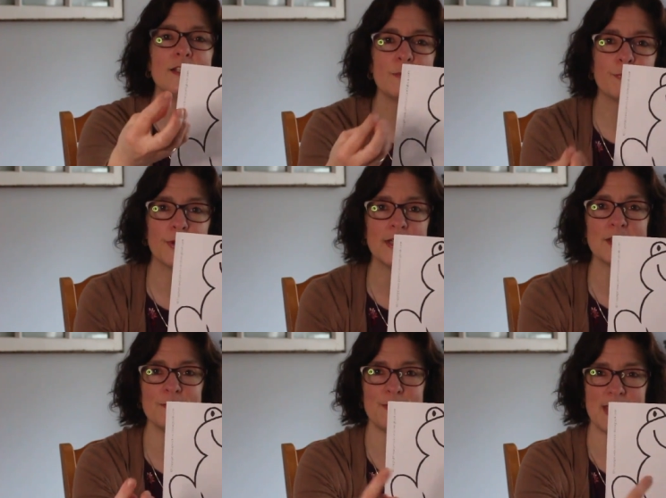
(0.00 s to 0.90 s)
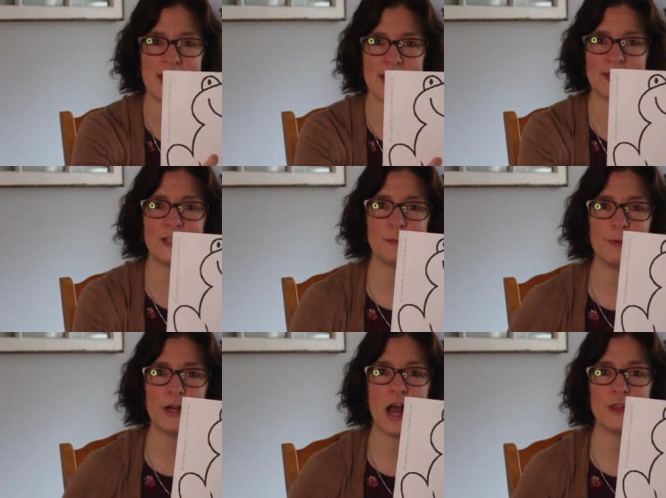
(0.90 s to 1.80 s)
to bring to me, and let's
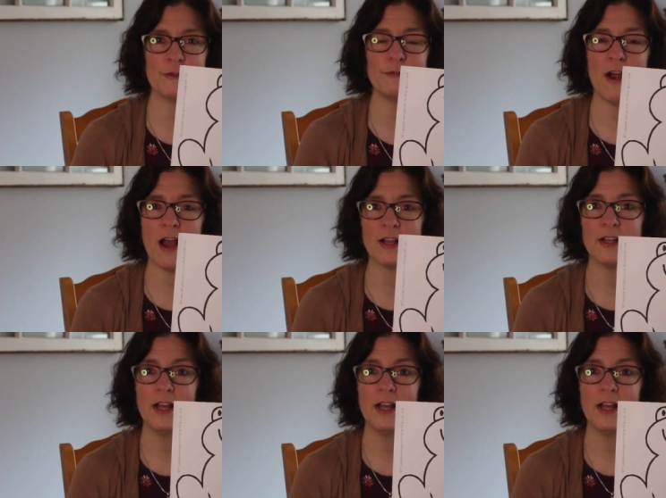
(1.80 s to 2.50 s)
put it on the frog?